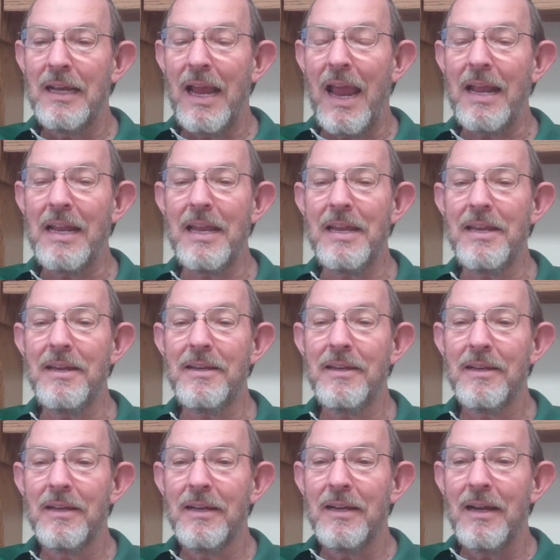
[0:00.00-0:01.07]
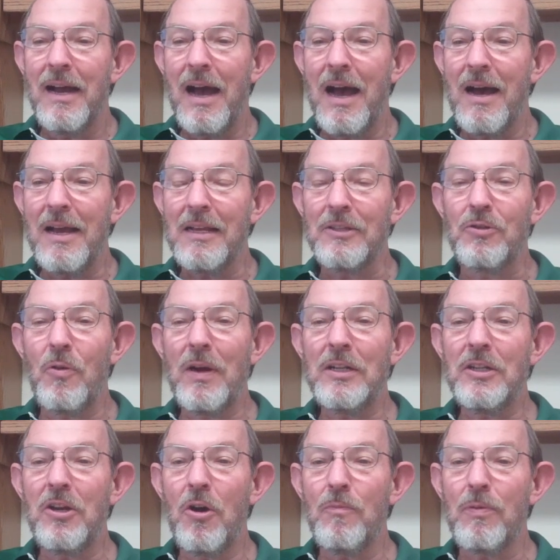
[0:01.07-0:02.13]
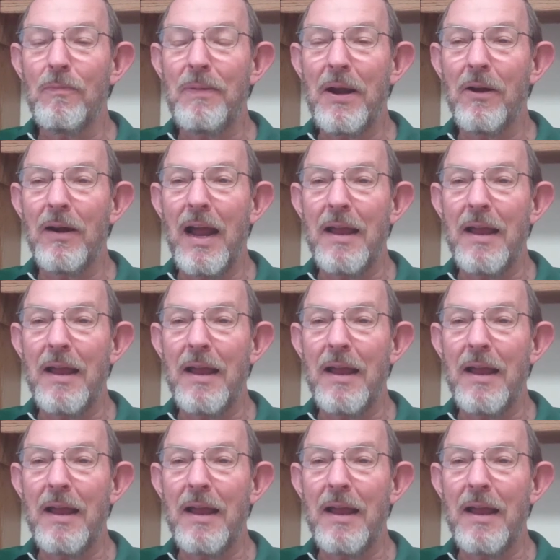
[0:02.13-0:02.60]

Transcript: And he uh, is going to go prepare